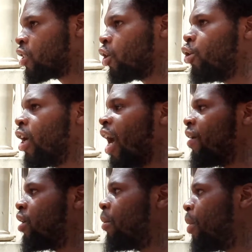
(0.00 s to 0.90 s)
So you
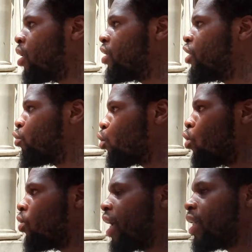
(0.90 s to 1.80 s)
have the ability to
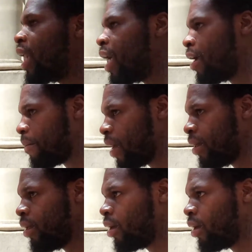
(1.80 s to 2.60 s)
rule that land, man.